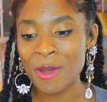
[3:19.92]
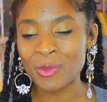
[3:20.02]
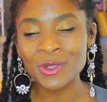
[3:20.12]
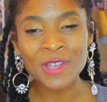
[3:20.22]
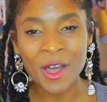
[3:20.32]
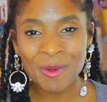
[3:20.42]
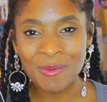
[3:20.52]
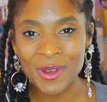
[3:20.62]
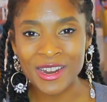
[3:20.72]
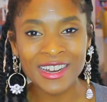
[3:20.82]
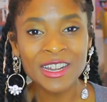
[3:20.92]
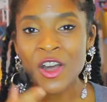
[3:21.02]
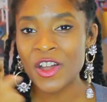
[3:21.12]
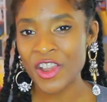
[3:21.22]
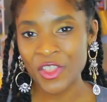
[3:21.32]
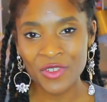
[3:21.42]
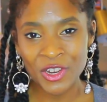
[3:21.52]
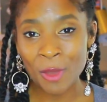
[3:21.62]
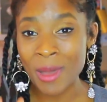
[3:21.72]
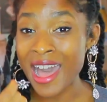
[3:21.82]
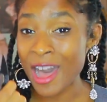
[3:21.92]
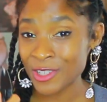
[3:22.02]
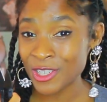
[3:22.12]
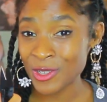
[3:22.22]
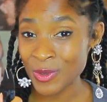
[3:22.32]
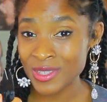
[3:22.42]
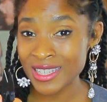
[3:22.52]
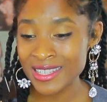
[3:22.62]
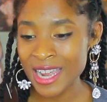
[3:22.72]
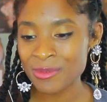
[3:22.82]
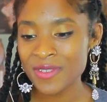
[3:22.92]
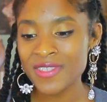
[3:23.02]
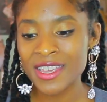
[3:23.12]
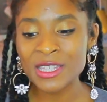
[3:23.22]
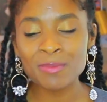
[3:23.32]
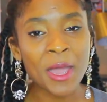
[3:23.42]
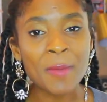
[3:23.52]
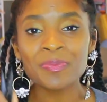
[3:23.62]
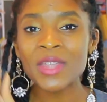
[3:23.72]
we'll talk more on another video about how to use these types of things, but